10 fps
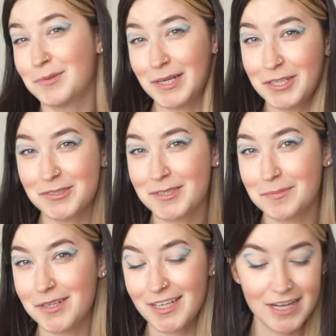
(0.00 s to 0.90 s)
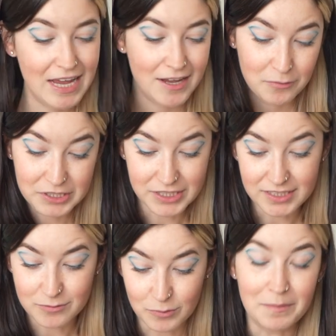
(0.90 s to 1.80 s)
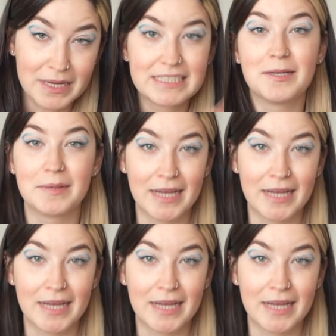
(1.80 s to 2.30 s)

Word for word: what it used to be, which is what makes up